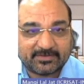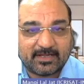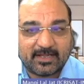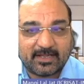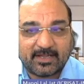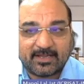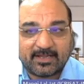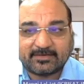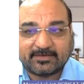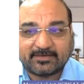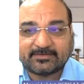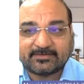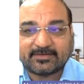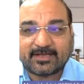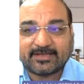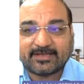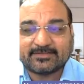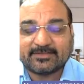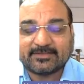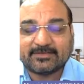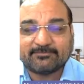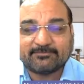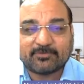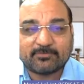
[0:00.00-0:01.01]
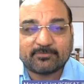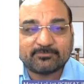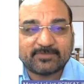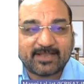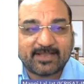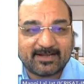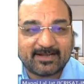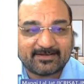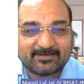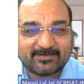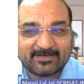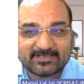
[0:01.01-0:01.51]
And I think from
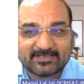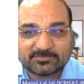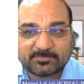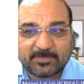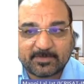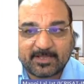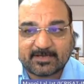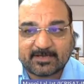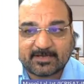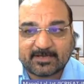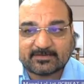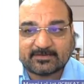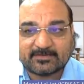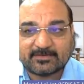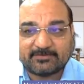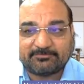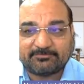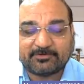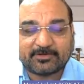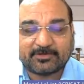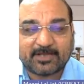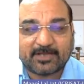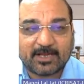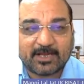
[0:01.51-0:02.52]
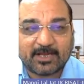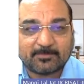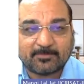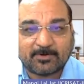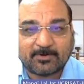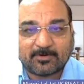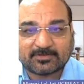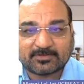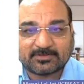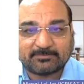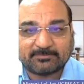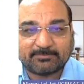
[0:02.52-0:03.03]
that respect, if you talk
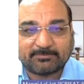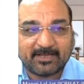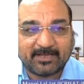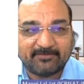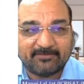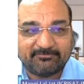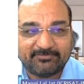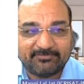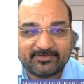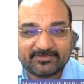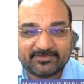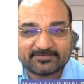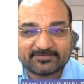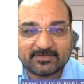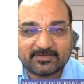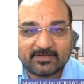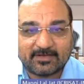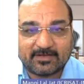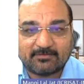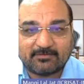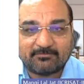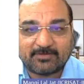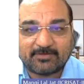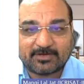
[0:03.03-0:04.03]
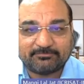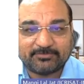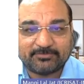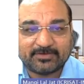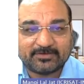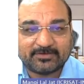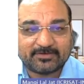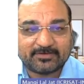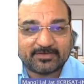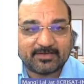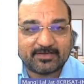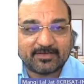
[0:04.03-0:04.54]
about the benefits, what
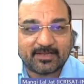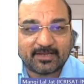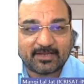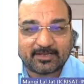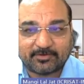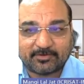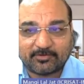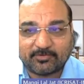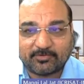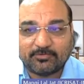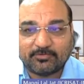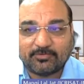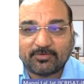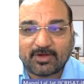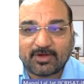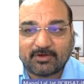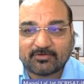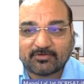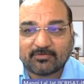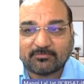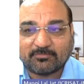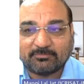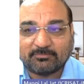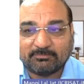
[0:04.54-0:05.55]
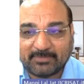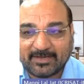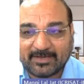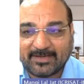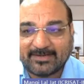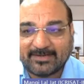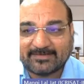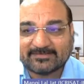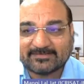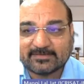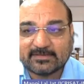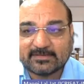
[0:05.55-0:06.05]
we can accrue out of
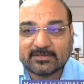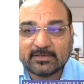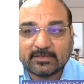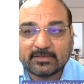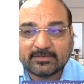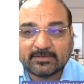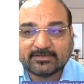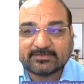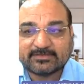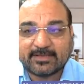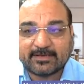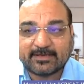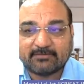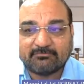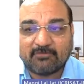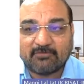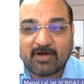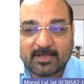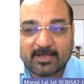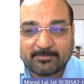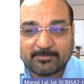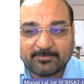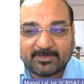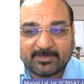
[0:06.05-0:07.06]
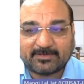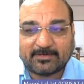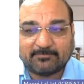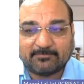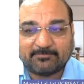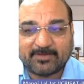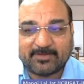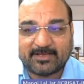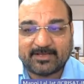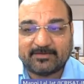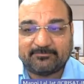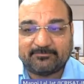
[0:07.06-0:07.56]
millets is the environmental
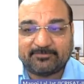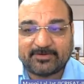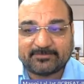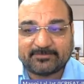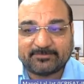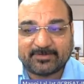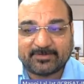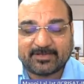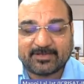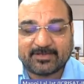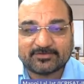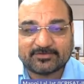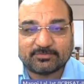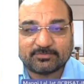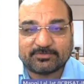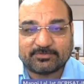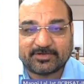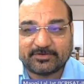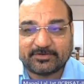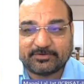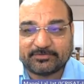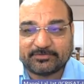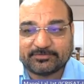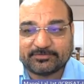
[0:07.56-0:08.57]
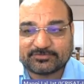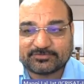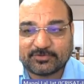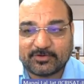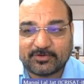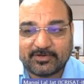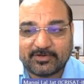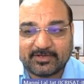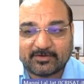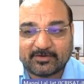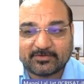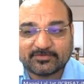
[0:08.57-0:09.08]
benefit because of reduced
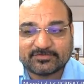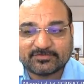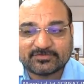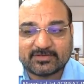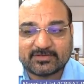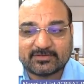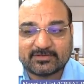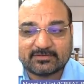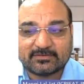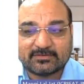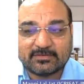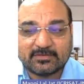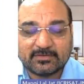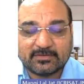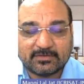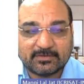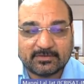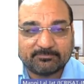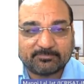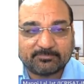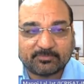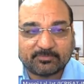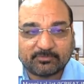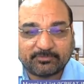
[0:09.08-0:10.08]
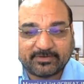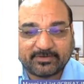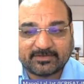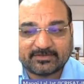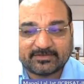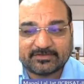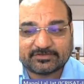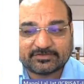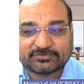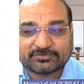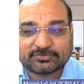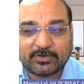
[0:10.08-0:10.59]
soil erosion,
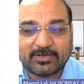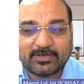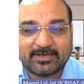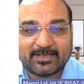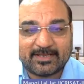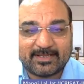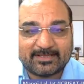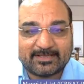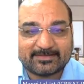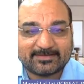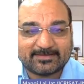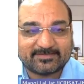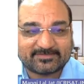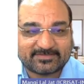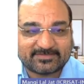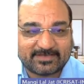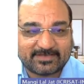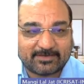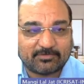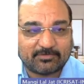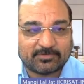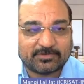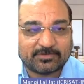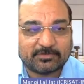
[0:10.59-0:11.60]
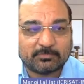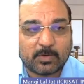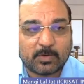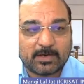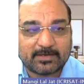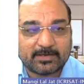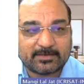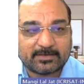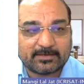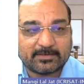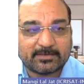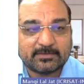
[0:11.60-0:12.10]
improving the soil health, and save on the
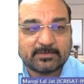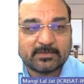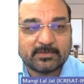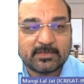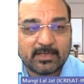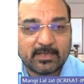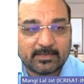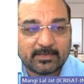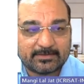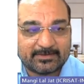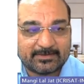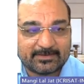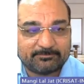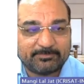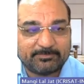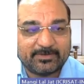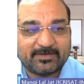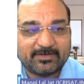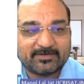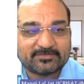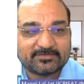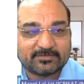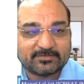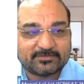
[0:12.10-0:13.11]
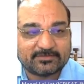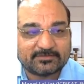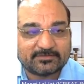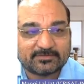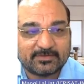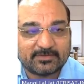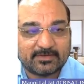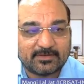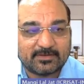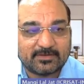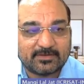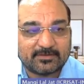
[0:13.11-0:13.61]
water. That builds on,
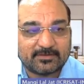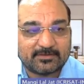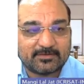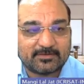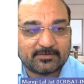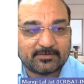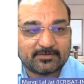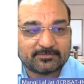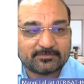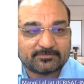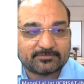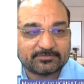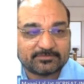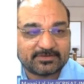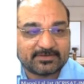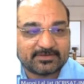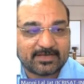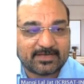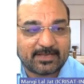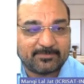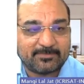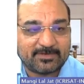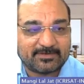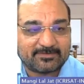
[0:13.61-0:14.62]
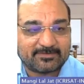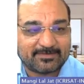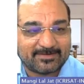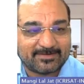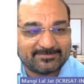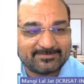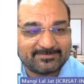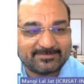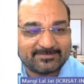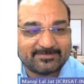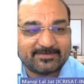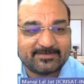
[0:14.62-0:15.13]
to the climate
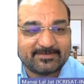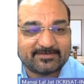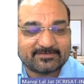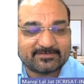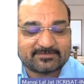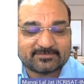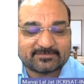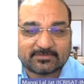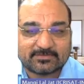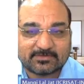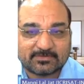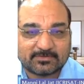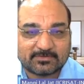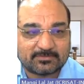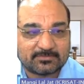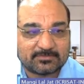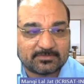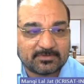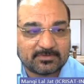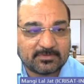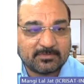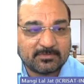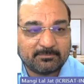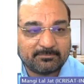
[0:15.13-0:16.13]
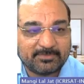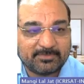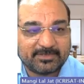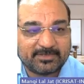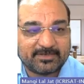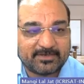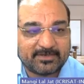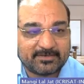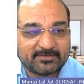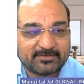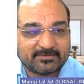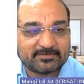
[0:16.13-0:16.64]
resilience through
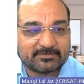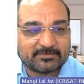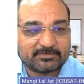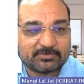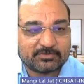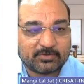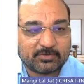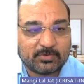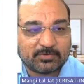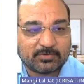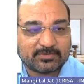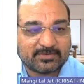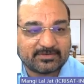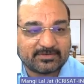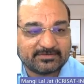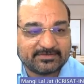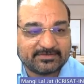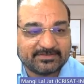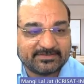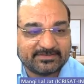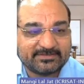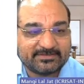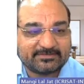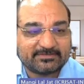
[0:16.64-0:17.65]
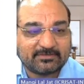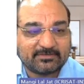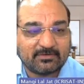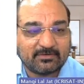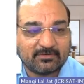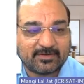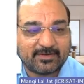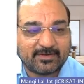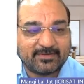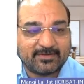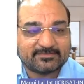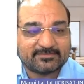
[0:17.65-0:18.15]
mitigating the drought and heat
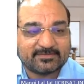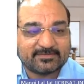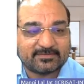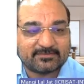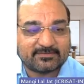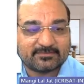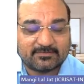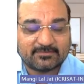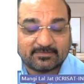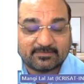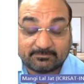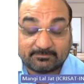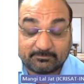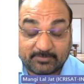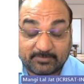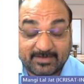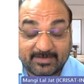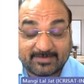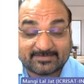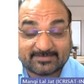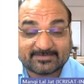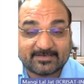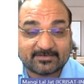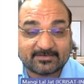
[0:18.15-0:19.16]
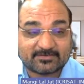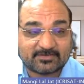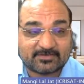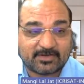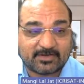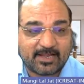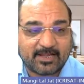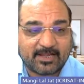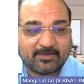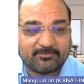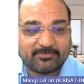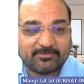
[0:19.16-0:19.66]
tolerance. And millets can
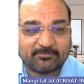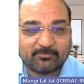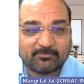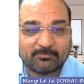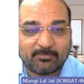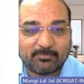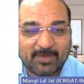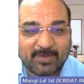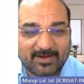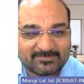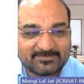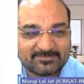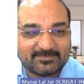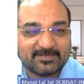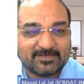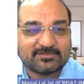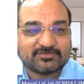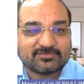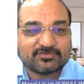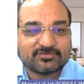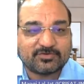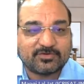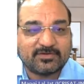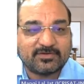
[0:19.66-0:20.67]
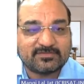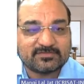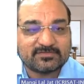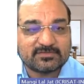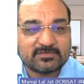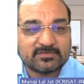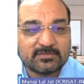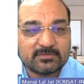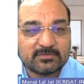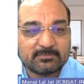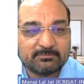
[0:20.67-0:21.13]
thrive in marginal soils.